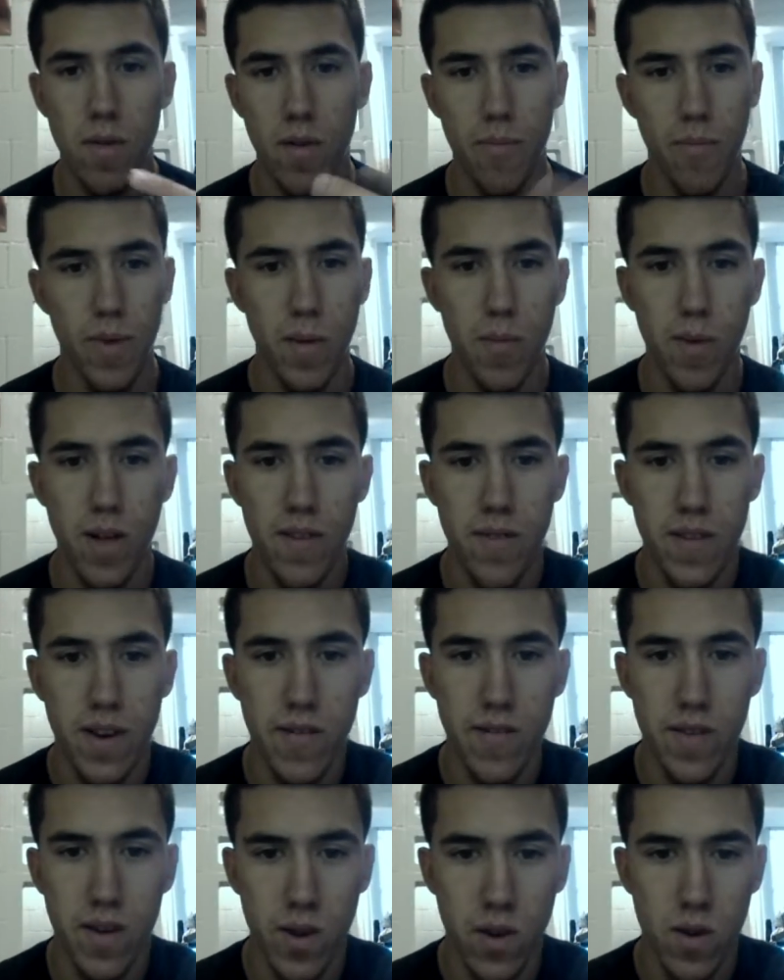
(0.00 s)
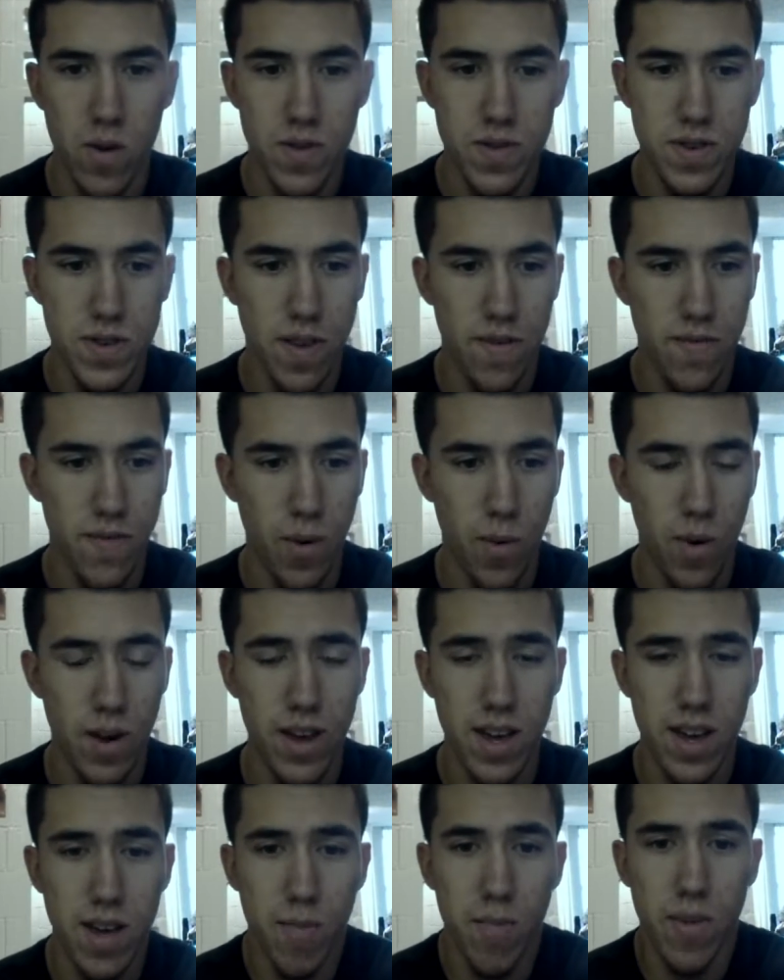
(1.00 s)
if people have different goals. If they want
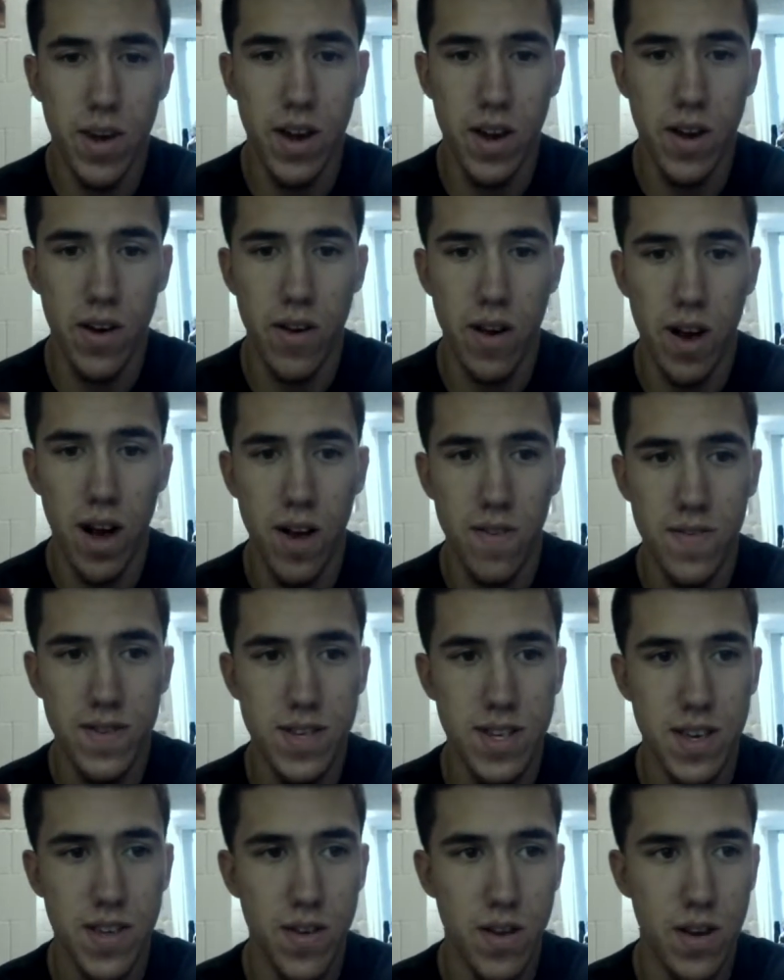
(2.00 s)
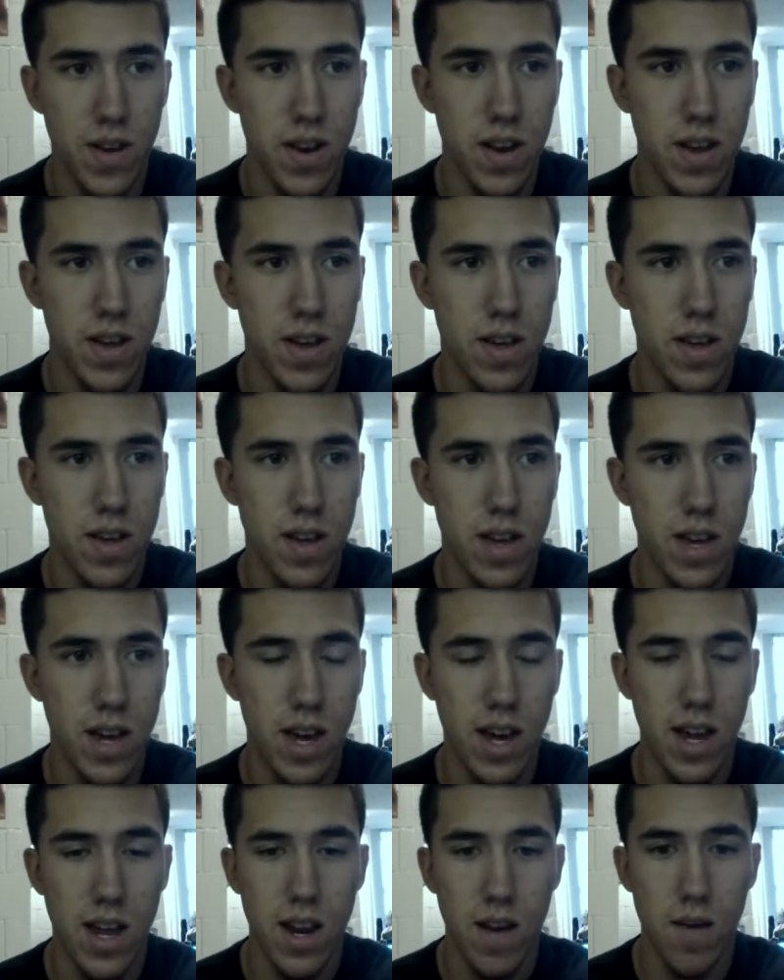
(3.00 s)
to get bigger, obviously they're gonna
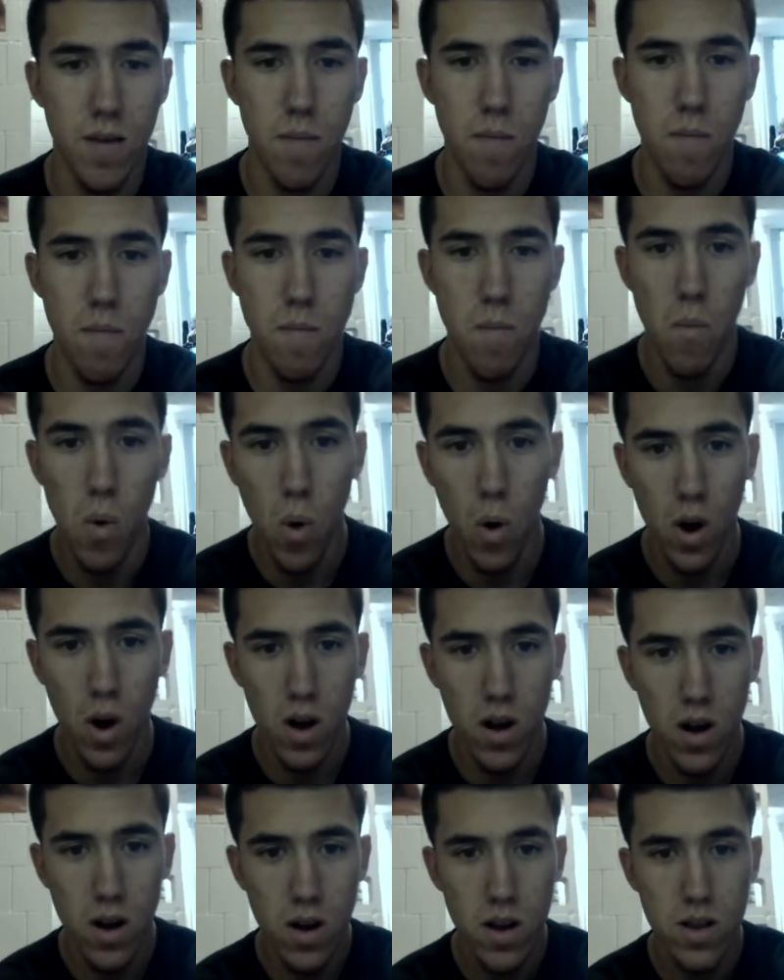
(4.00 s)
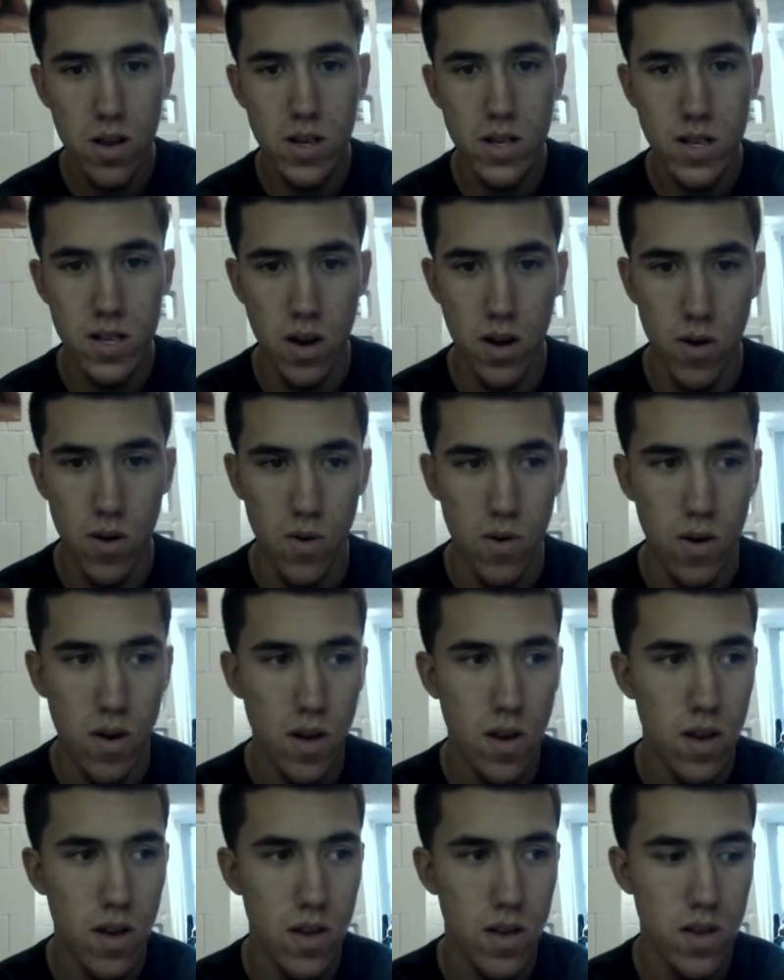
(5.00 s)
eat more. So
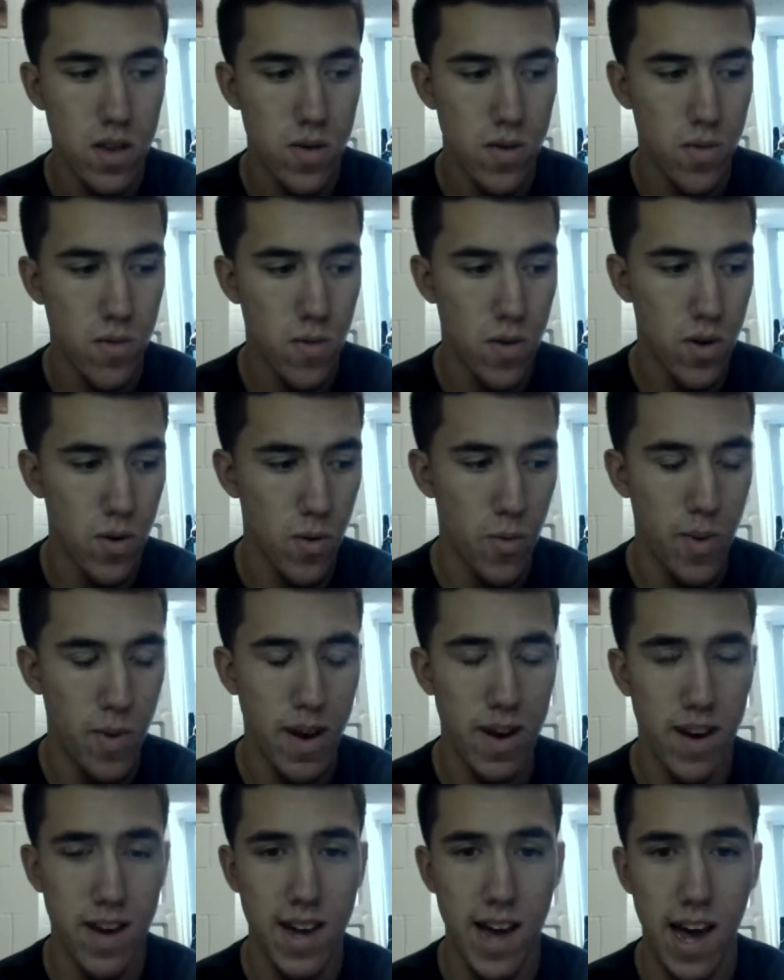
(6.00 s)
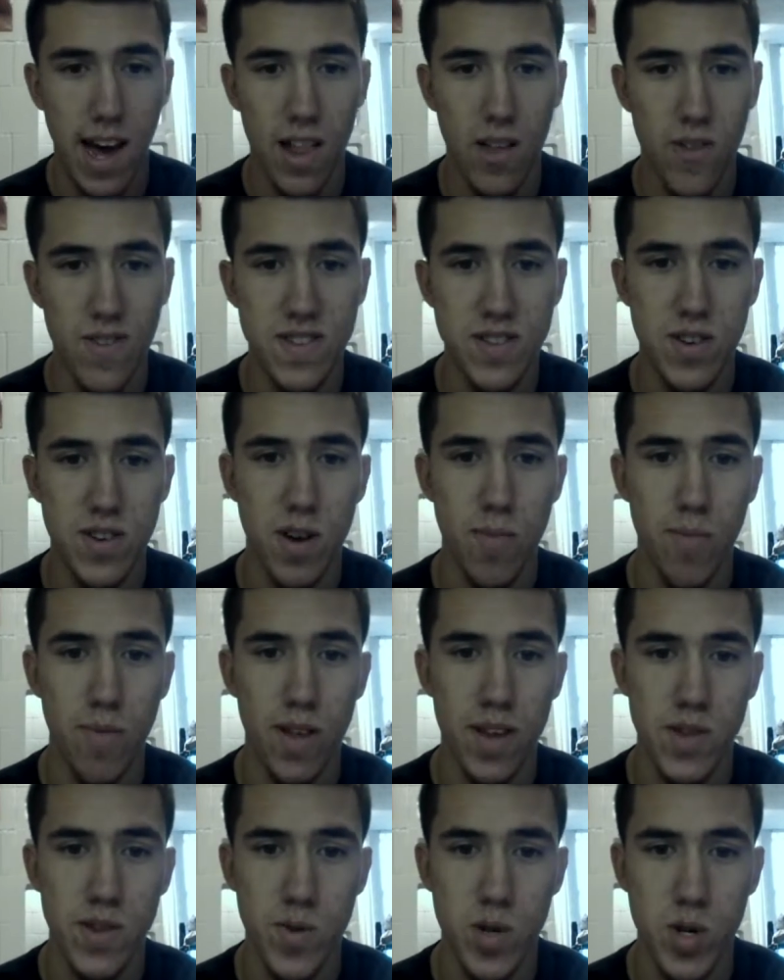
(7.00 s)
you would be at a calorie
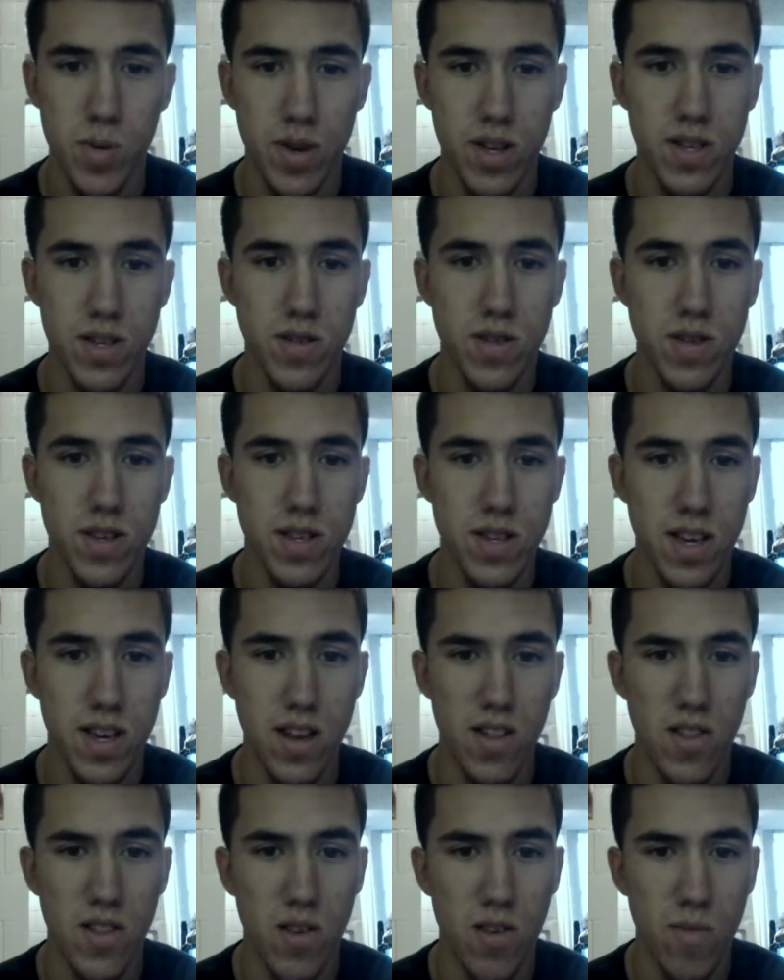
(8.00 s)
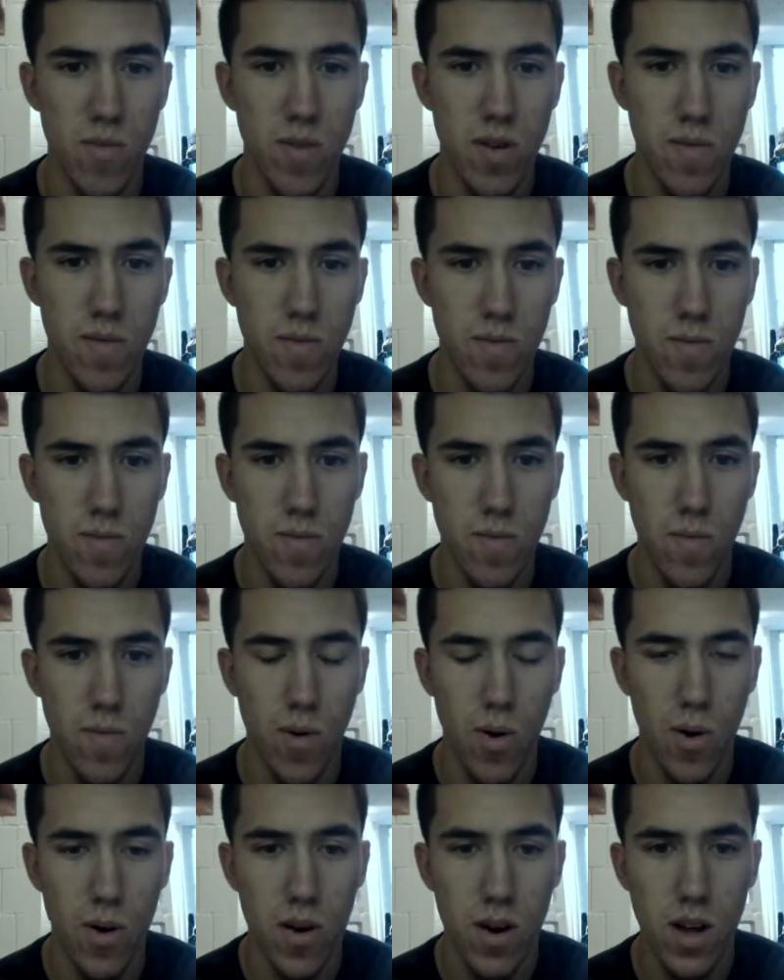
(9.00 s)
surplus, which means you just eat a little bit
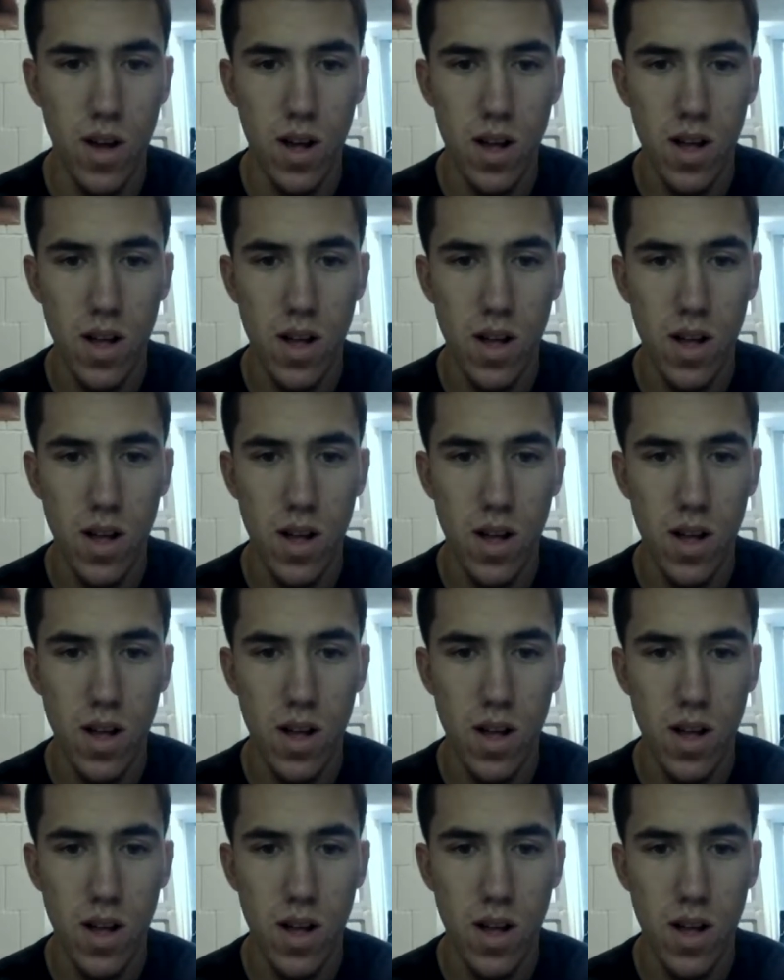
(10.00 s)
more